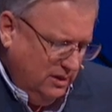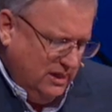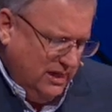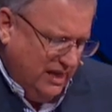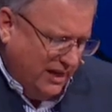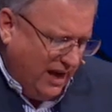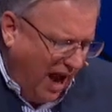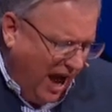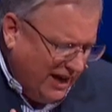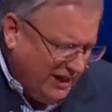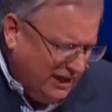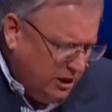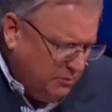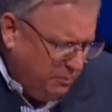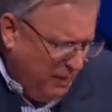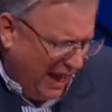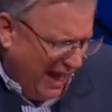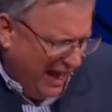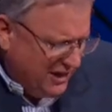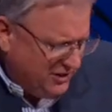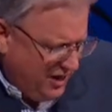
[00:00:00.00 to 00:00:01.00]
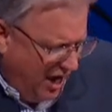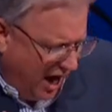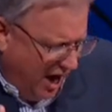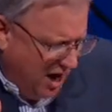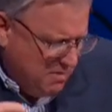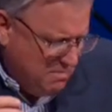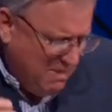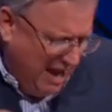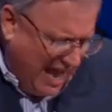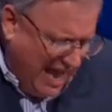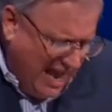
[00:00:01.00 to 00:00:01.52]
It occupies
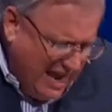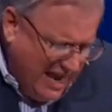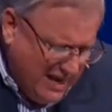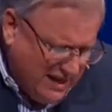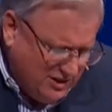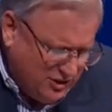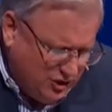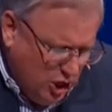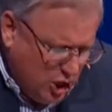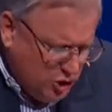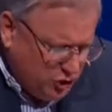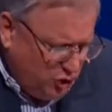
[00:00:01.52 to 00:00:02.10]
our minds